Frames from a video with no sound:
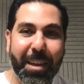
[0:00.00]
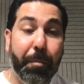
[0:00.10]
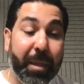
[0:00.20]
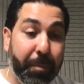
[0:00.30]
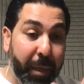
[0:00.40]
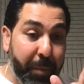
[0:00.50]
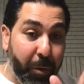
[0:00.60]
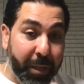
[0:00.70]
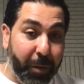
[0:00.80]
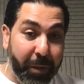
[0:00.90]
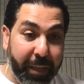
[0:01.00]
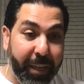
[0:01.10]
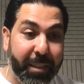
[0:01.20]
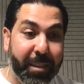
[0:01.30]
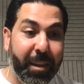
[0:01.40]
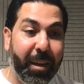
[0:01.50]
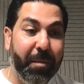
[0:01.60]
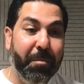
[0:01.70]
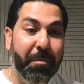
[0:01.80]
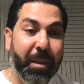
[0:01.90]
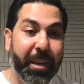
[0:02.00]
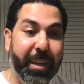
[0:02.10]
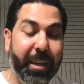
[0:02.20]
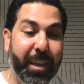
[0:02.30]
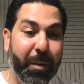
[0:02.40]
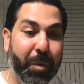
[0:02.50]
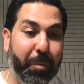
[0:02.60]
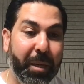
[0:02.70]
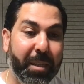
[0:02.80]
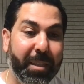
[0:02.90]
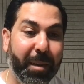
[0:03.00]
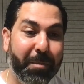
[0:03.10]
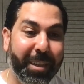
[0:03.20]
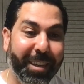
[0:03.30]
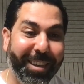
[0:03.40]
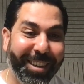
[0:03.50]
But maybe on our next time, Megan, I will bring something.